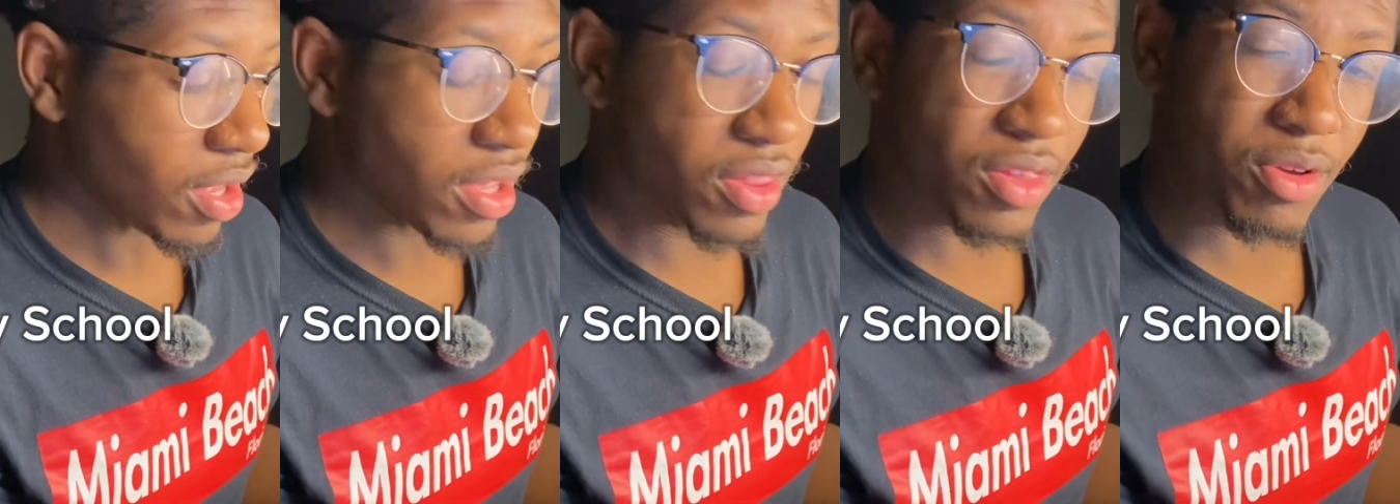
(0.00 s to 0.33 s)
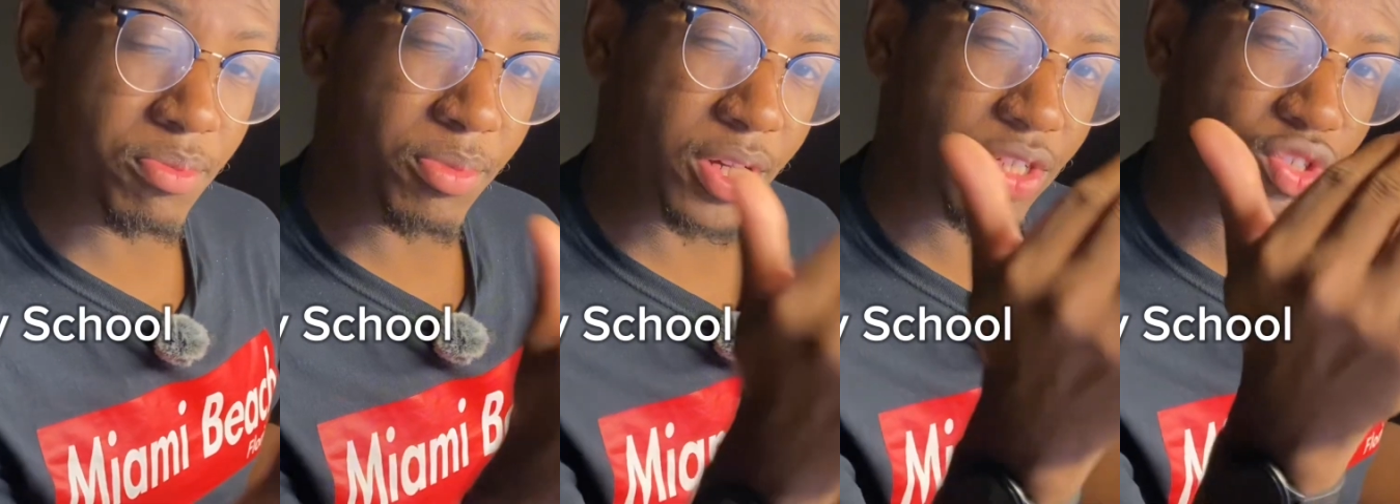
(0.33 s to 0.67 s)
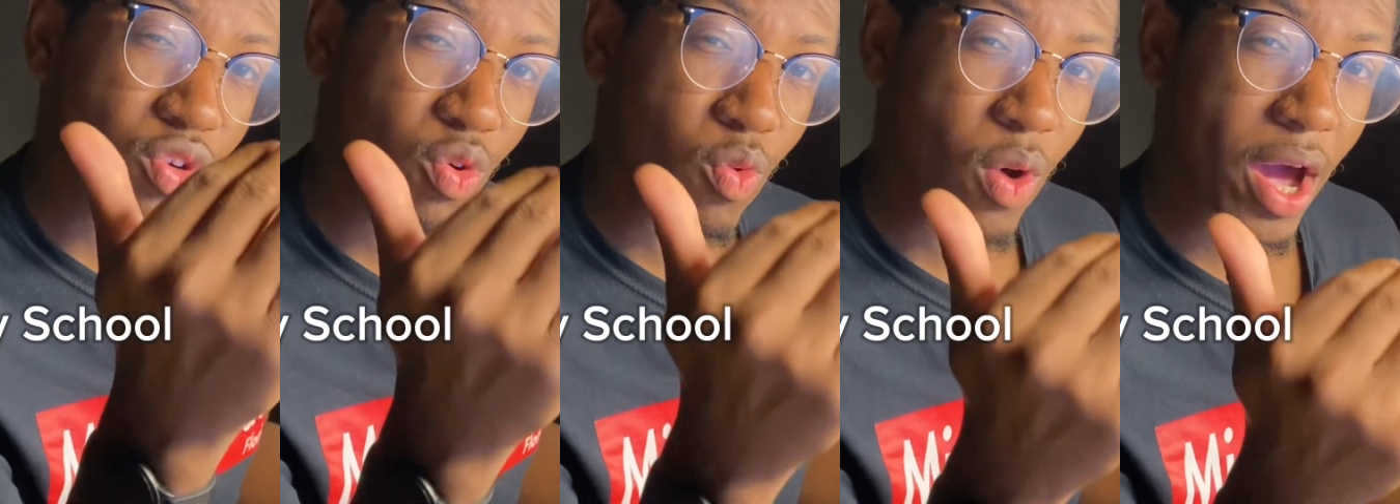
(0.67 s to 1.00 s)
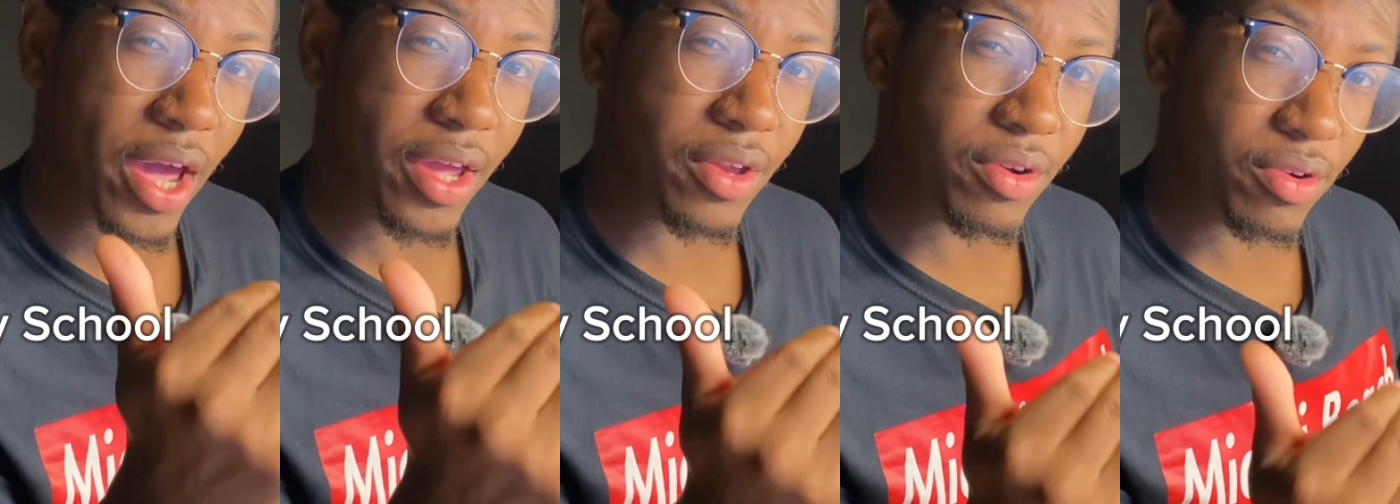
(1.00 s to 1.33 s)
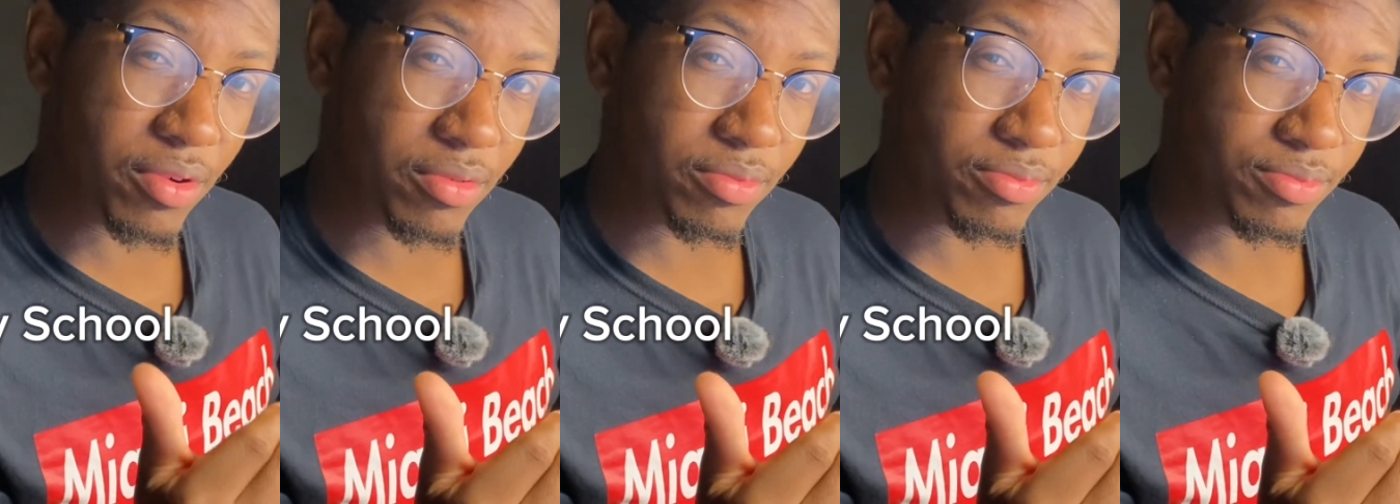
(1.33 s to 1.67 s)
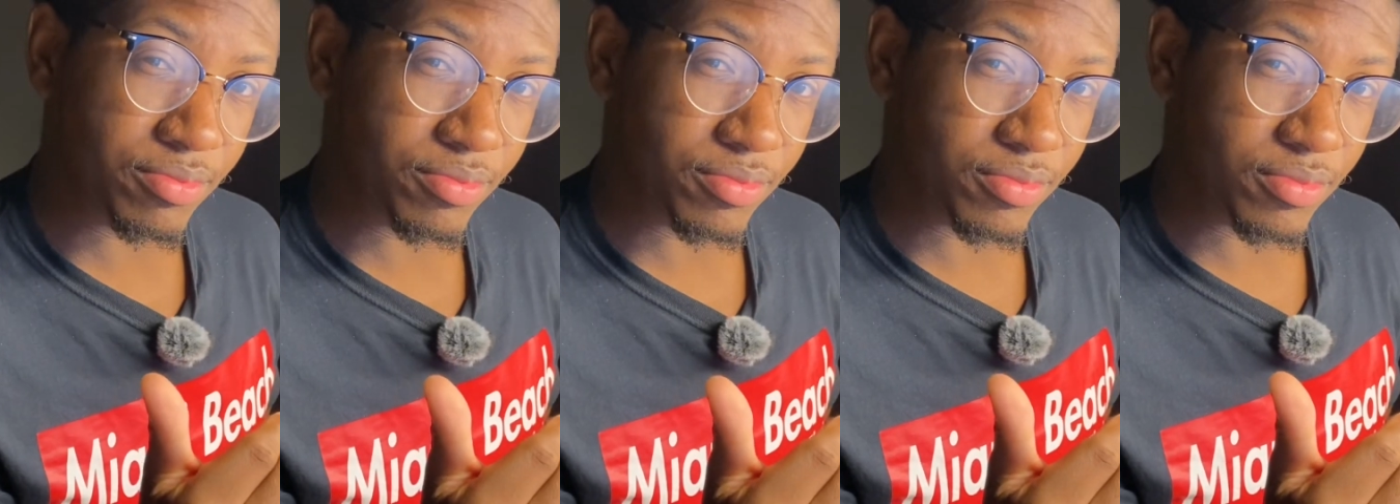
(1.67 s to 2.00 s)
they're much quieter.
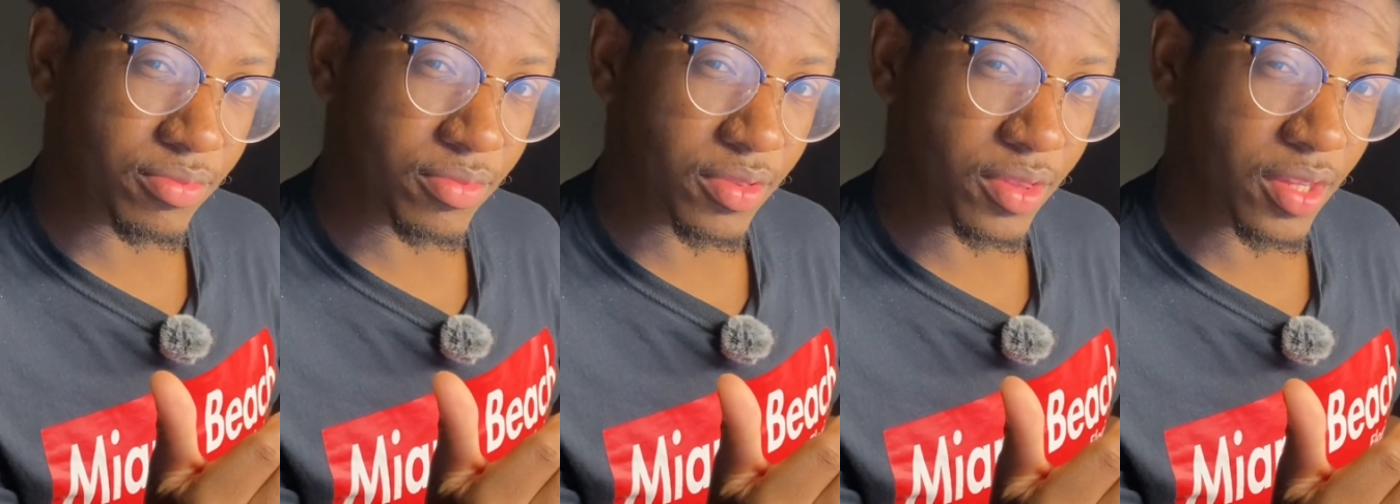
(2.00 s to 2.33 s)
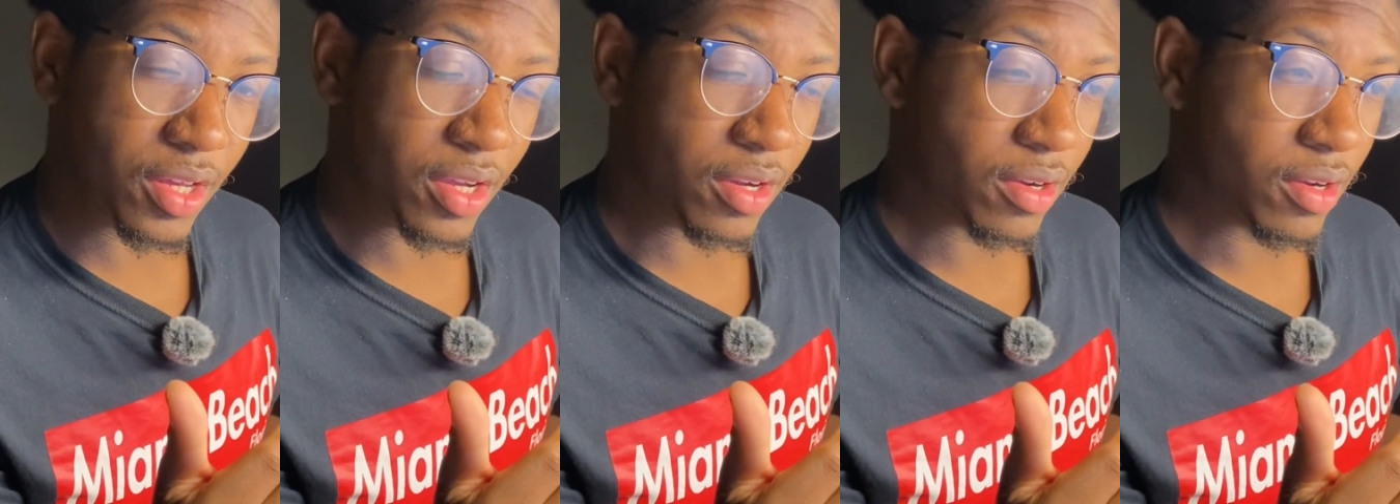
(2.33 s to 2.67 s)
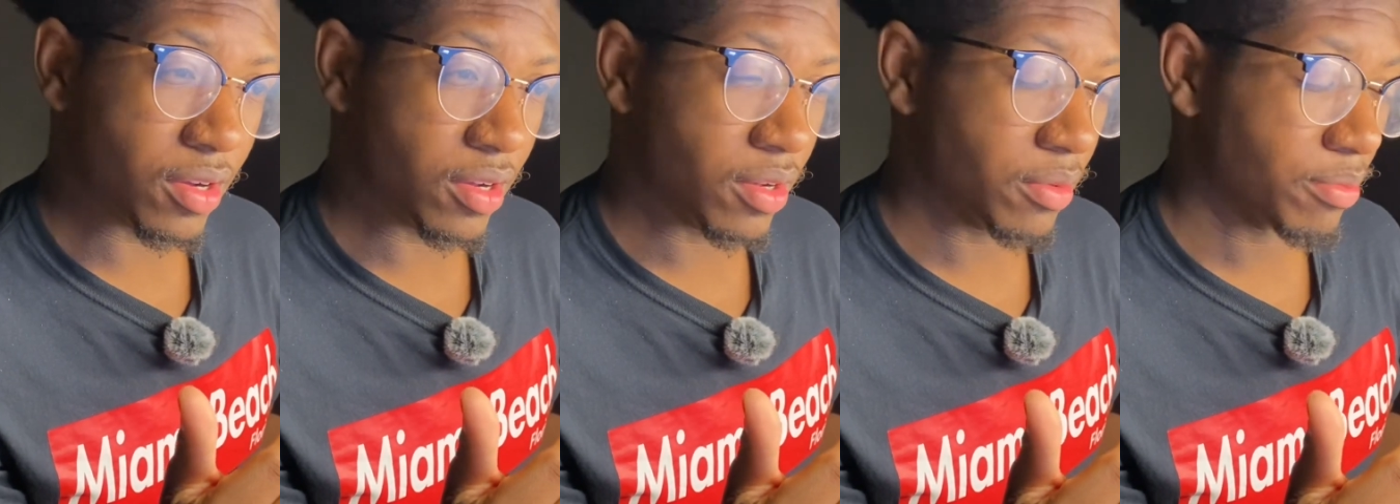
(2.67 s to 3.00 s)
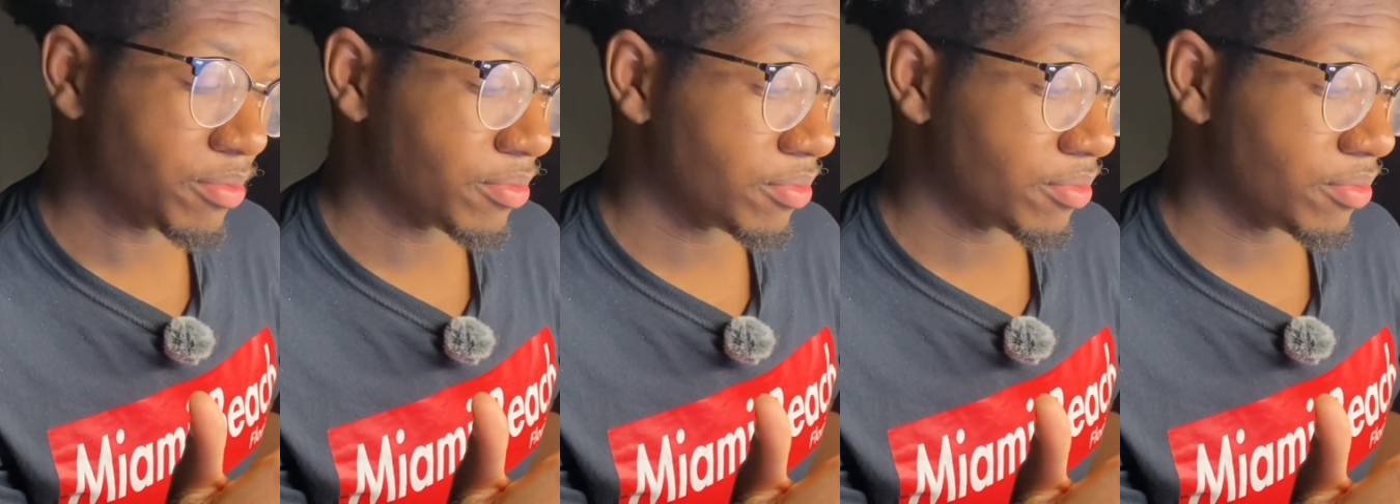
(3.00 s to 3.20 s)
They're